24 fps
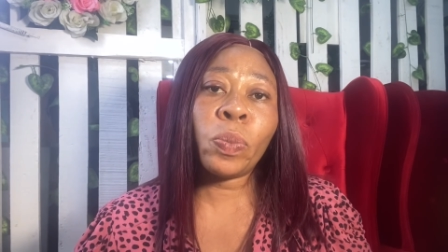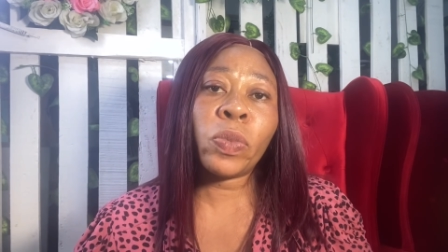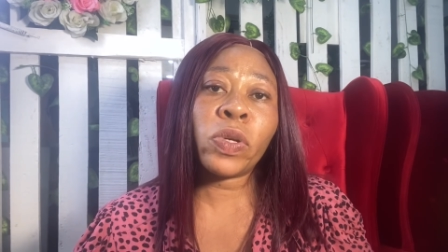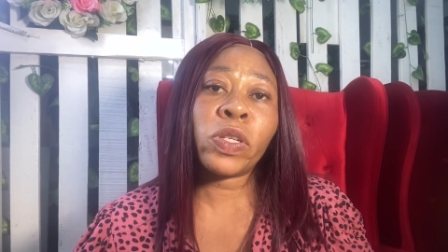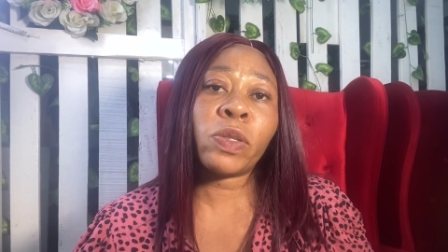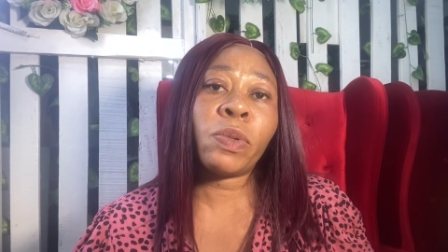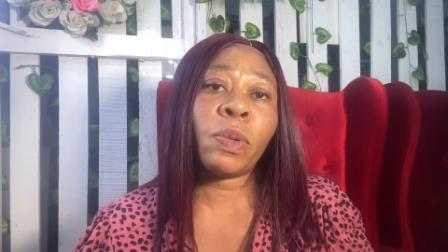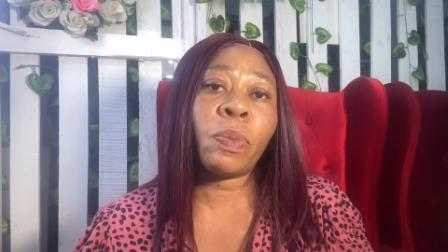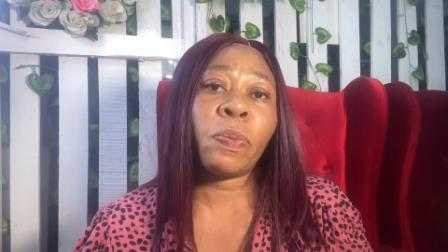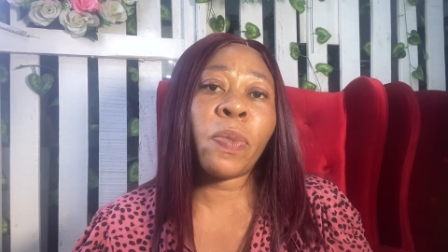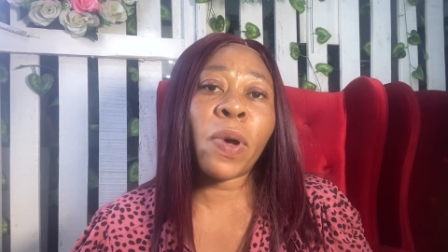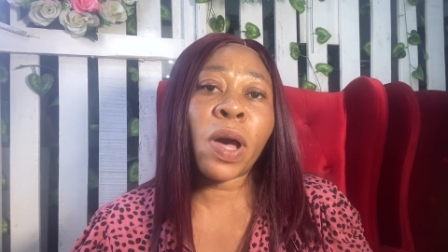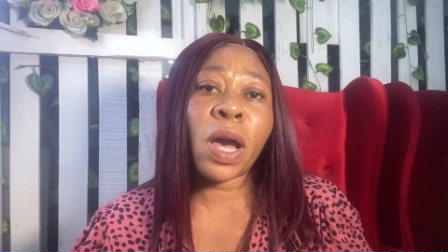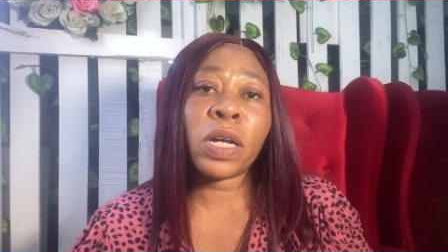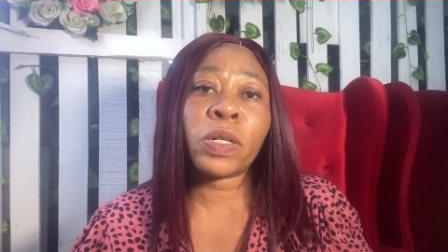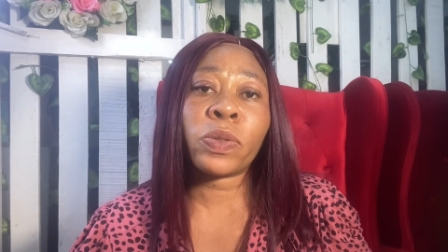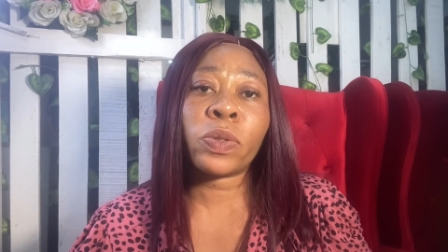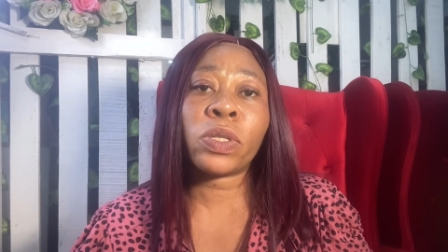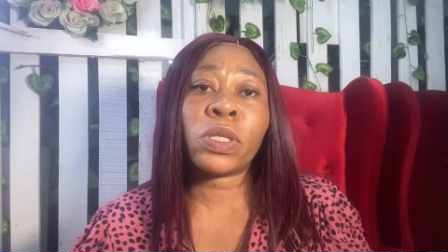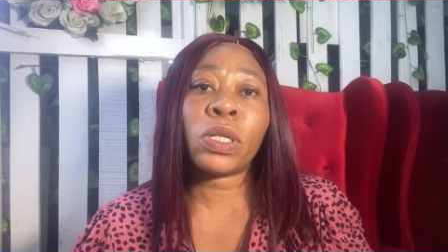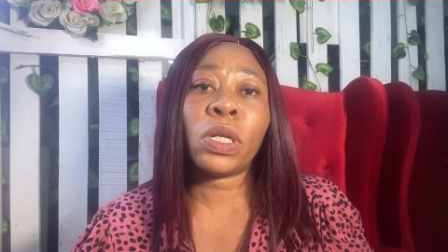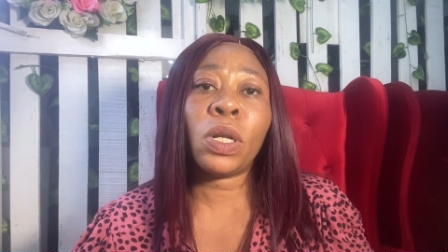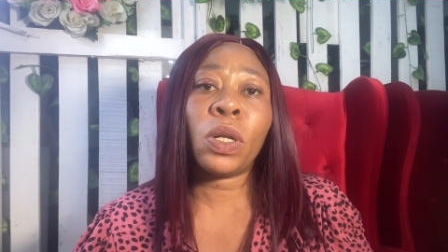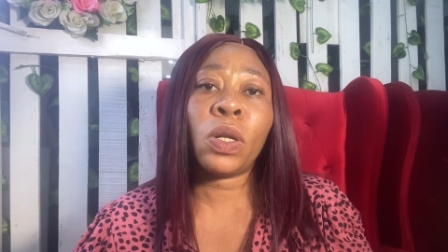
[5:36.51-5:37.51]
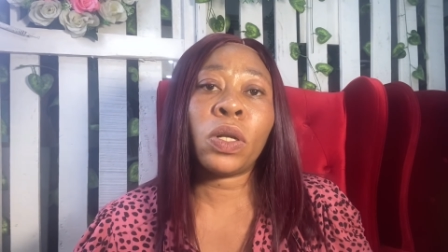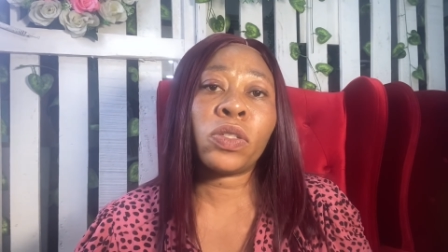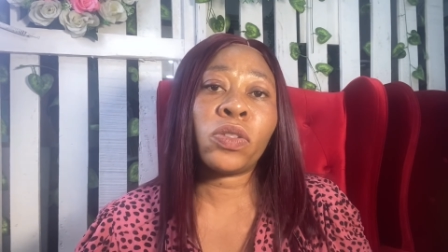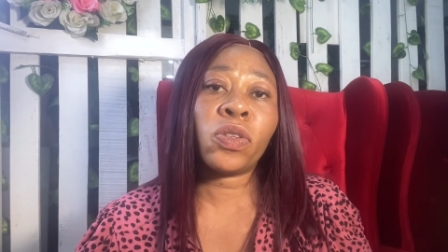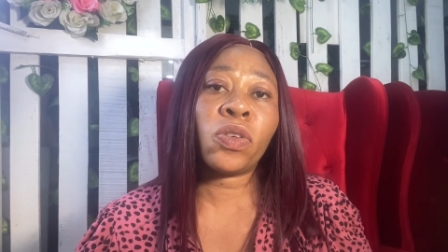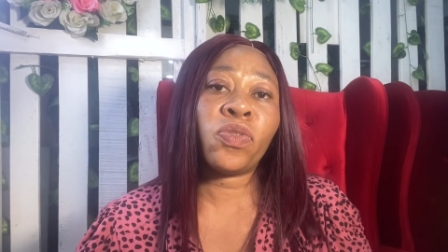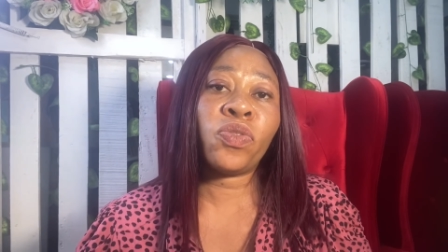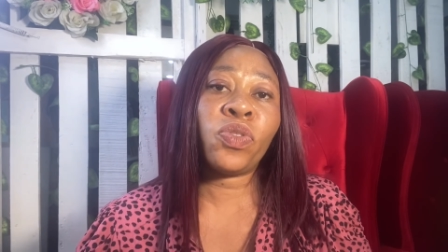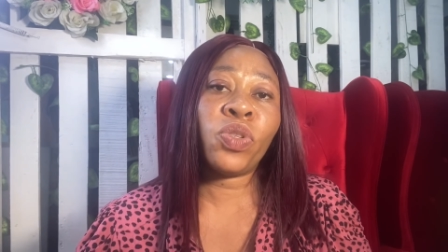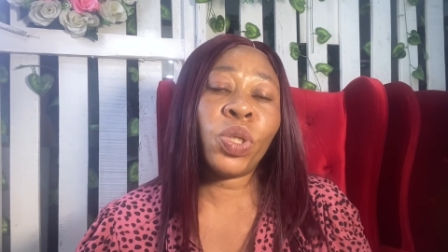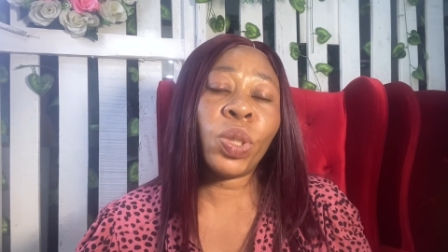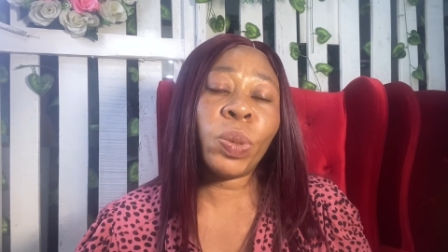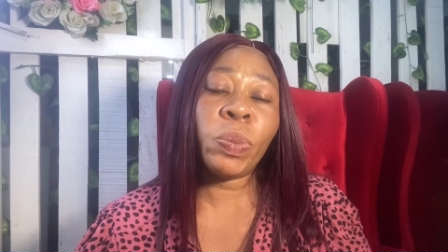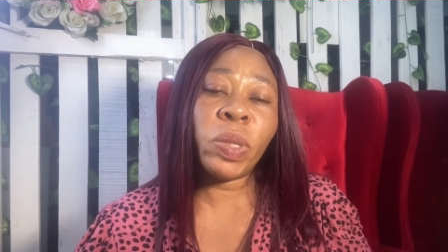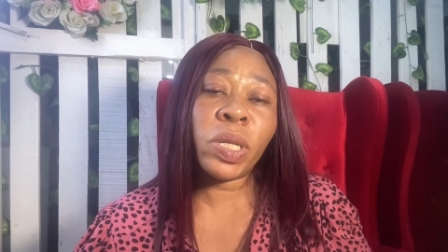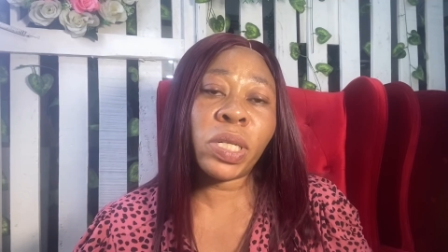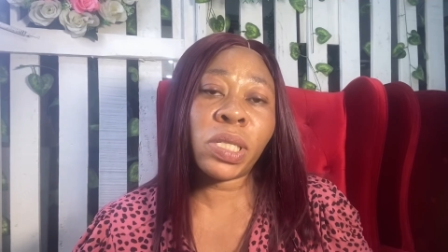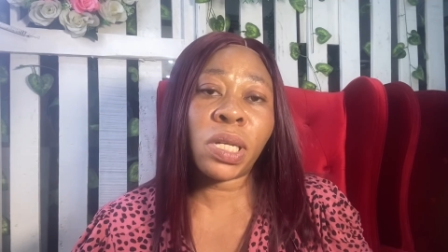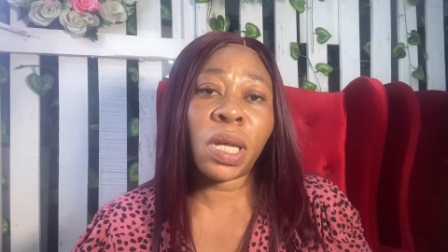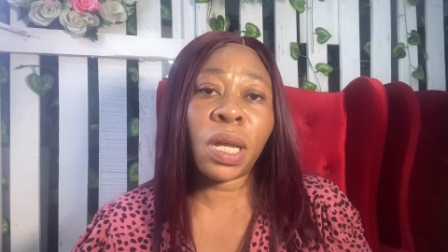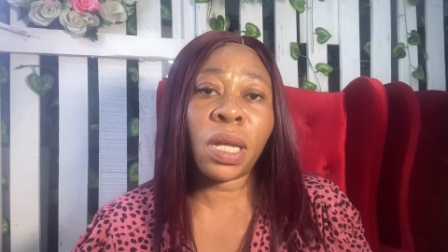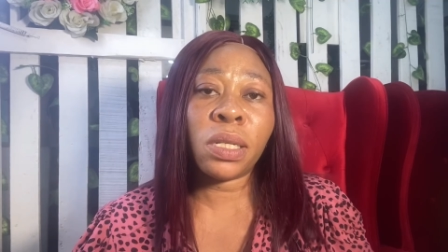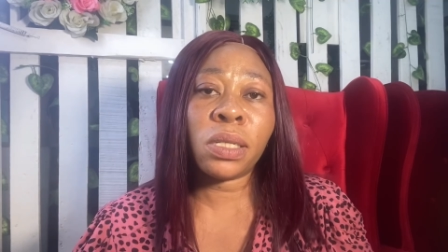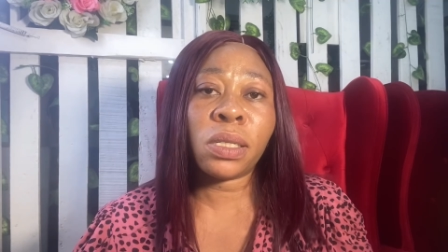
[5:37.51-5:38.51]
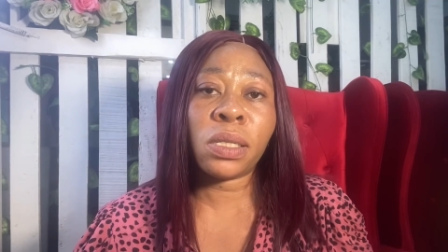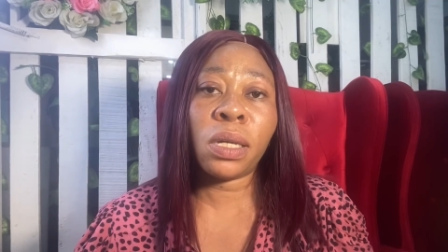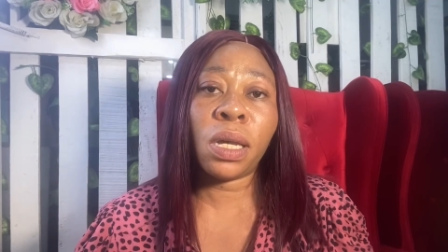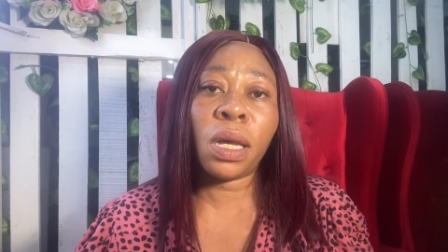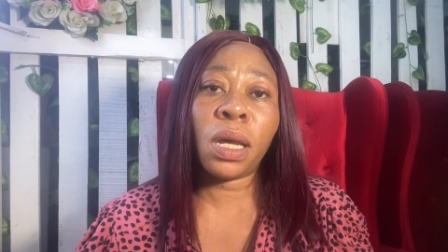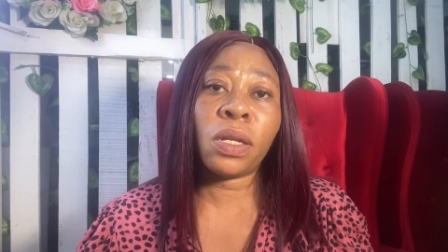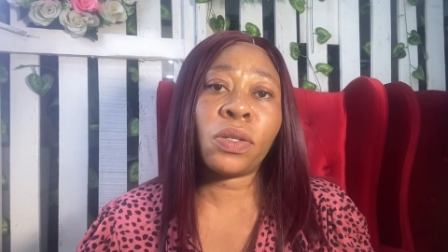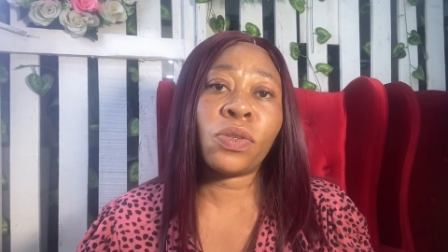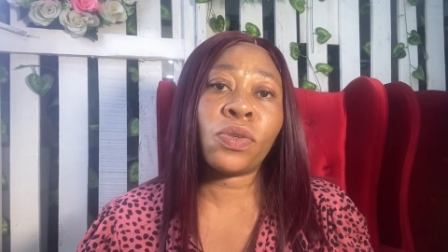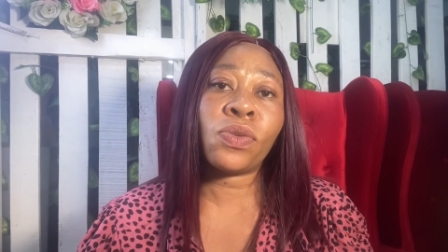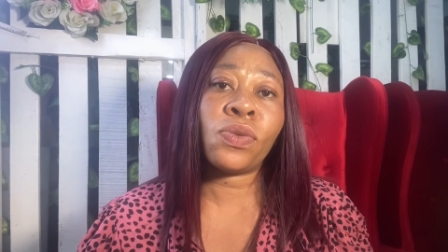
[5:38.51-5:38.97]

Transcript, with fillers: must be packed with a lot of humectant here yeah,